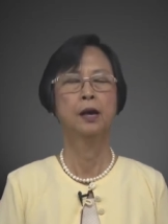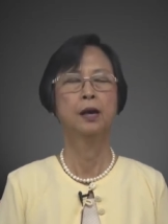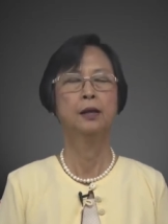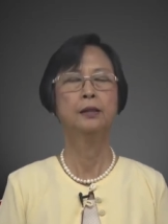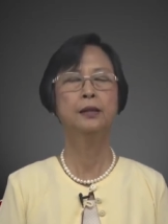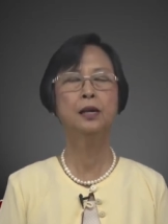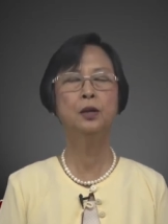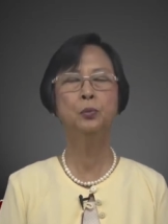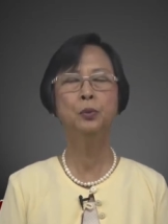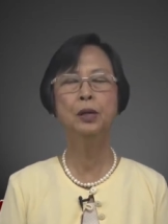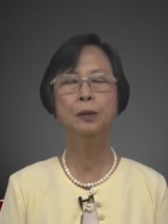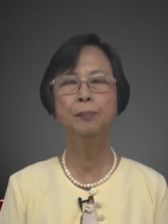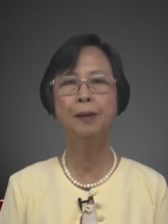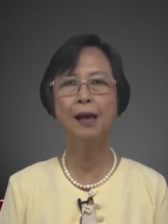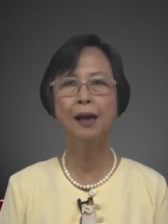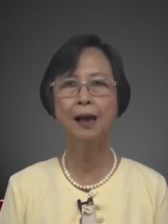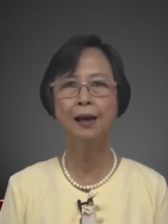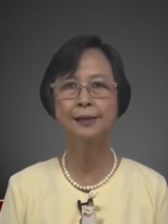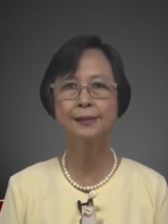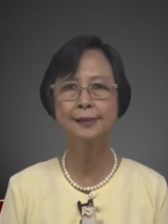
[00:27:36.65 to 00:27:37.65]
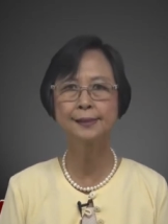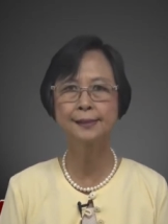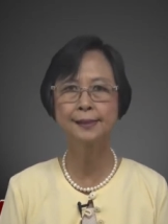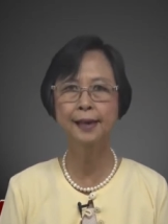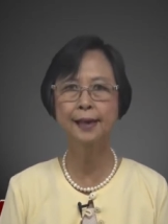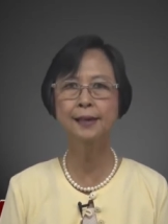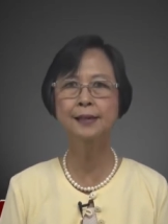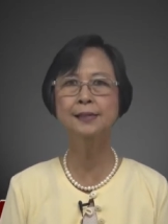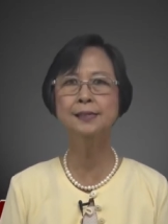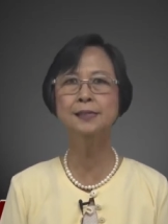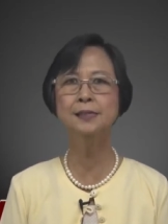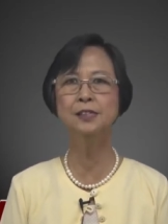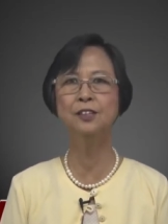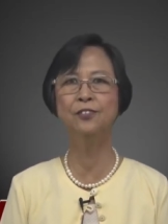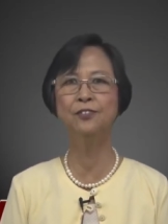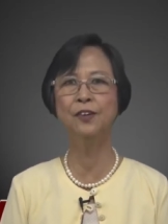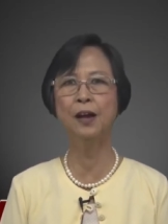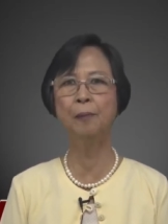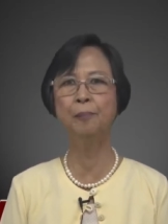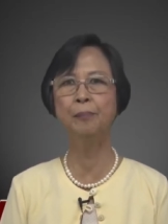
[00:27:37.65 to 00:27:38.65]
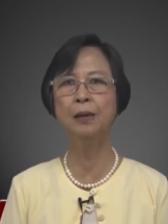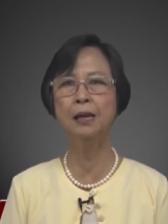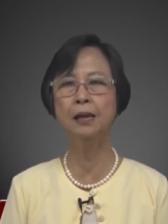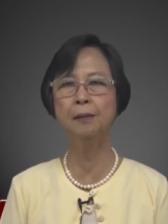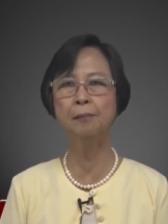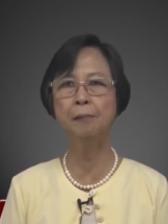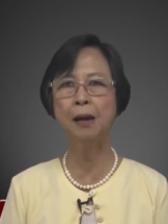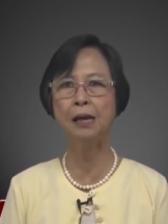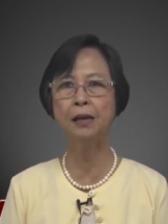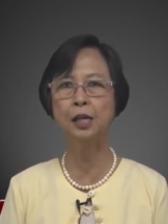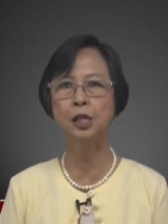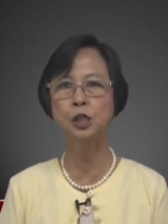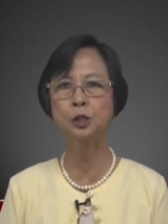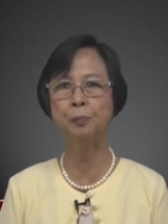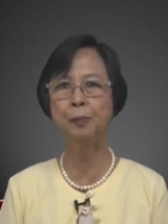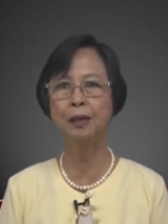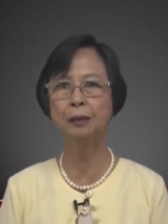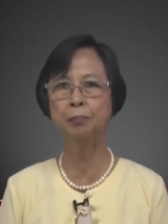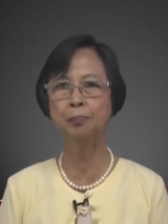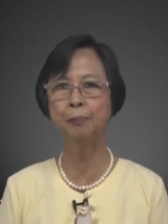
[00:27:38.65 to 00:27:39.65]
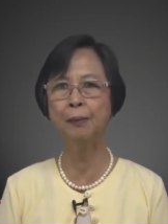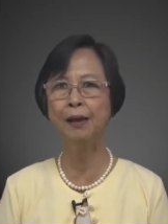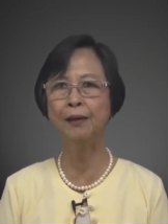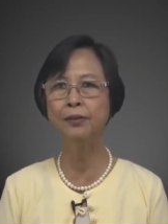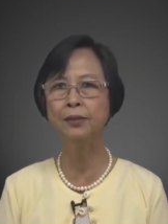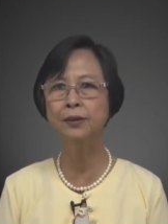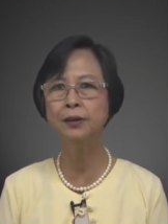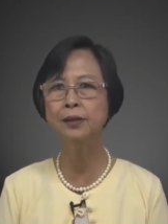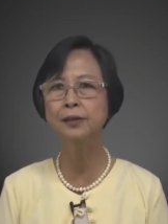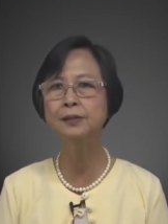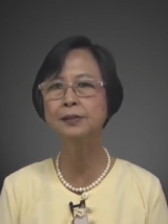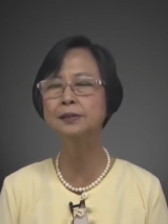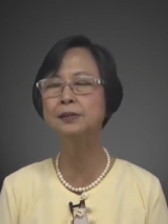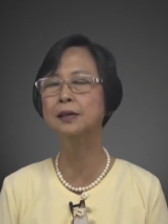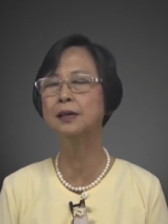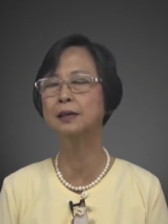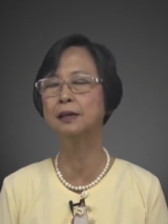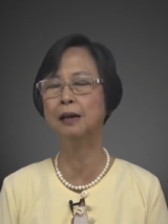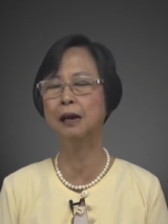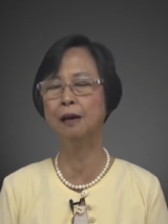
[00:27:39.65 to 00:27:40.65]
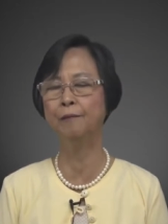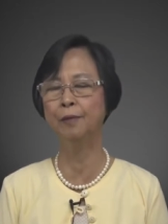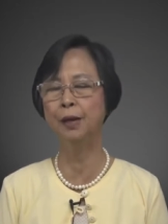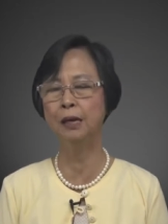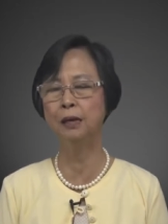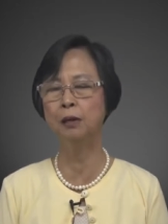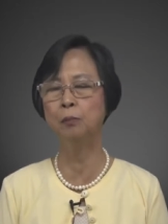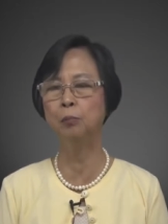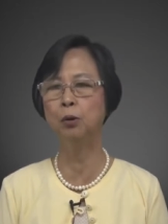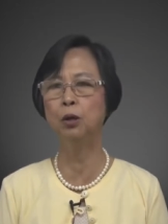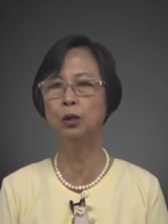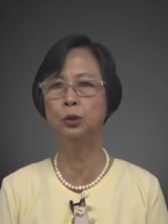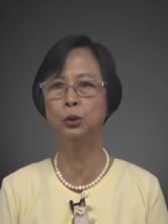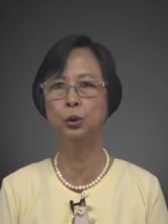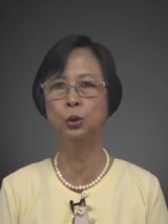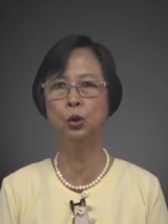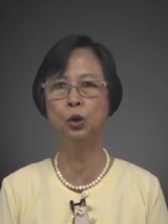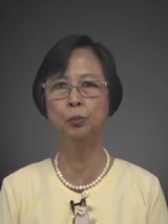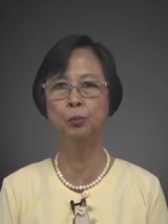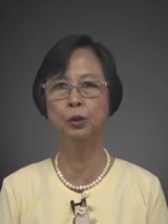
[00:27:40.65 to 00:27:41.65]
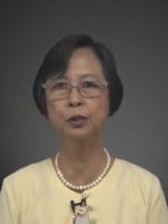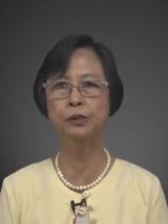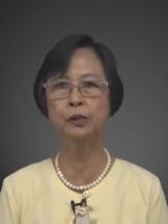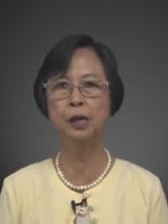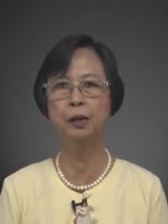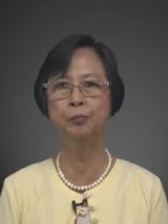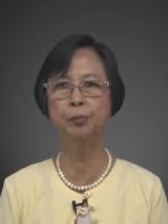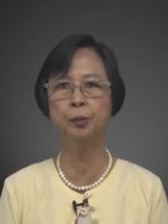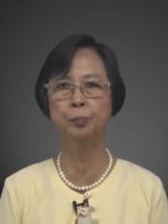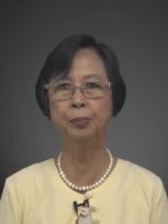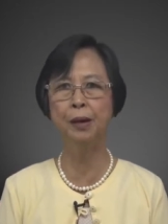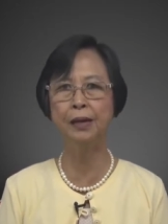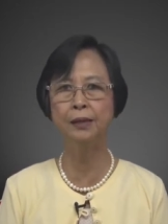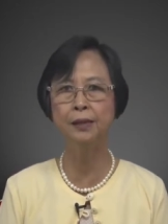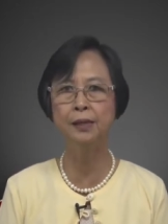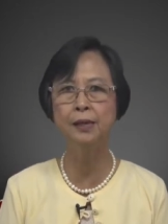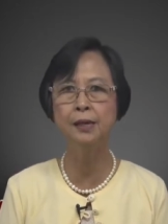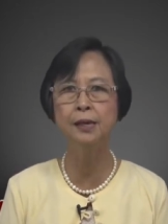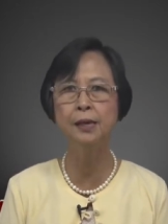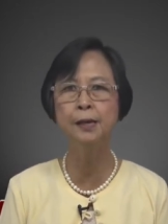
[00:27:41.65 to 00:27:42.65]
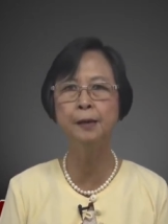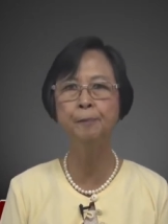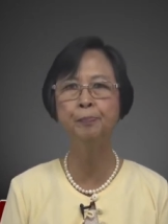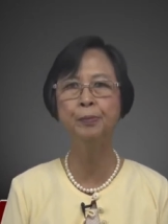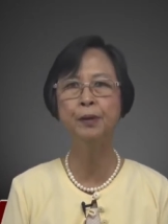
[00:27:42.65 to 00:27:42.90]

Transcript: There will be access to family management methods available to almost everybody.